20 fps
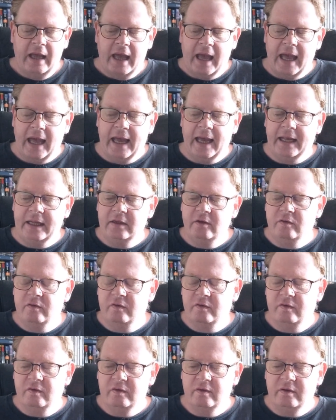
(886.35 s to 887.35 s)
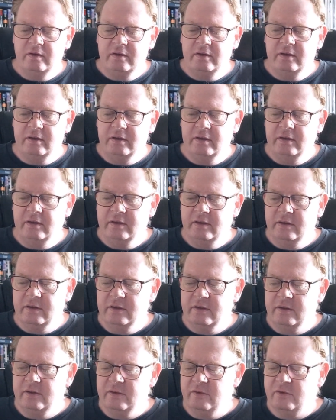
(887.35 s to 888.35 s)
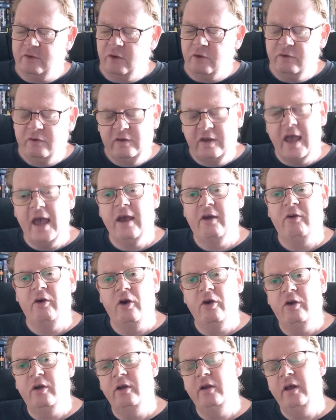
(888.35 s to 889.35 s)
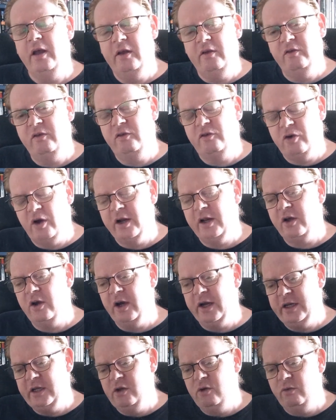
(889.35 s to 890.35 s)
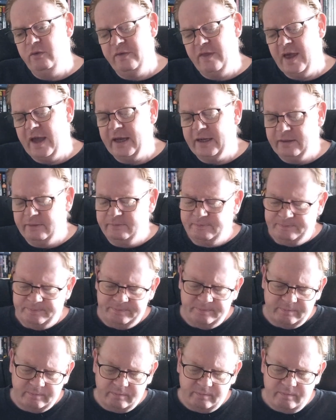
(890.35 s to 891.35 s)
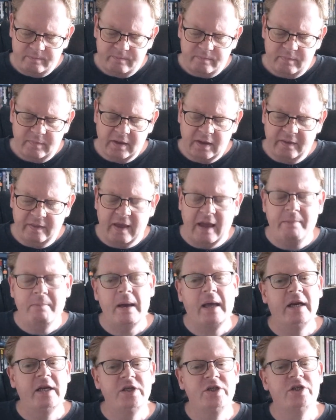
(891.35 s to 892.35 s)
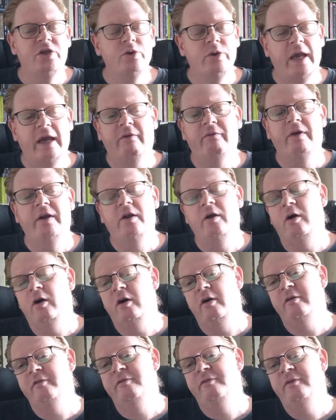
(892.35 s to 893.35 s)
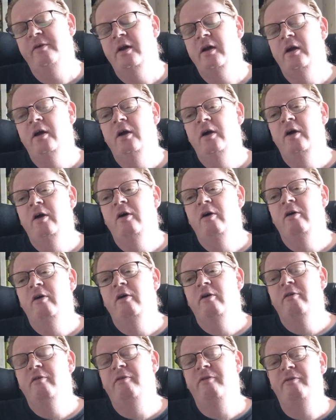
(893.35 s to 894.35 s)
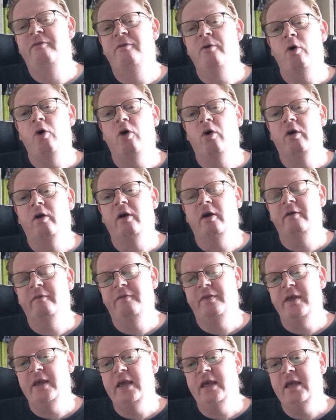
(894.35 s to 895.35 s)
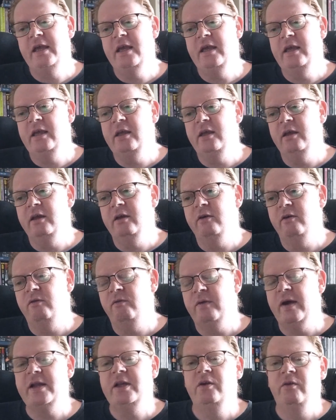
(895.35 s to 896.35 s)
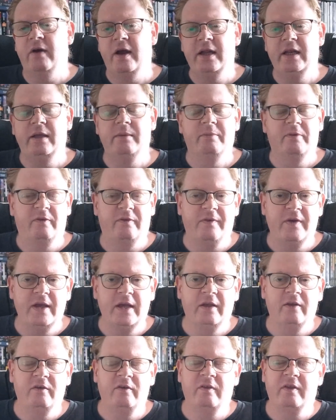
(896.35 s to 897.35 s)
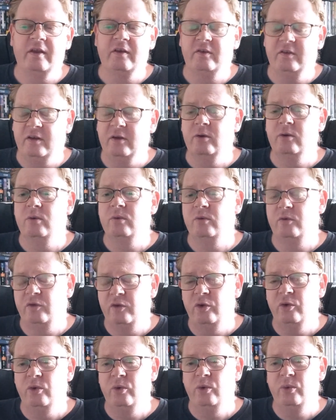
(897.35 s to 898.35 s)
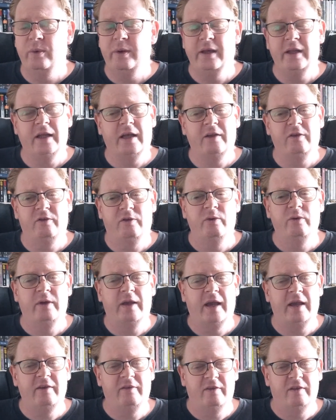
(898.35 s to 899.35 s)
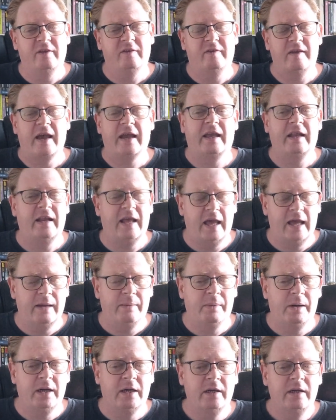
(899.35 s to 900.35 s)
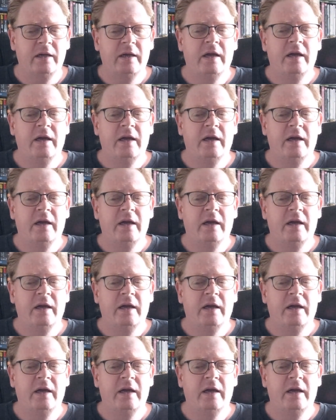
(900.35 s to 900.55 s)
And so Scarecrow is trying to kind of use that. They manage to get rid of 4 of the red uranium spheres. There's still 2 in a suitcase that Zack and Emma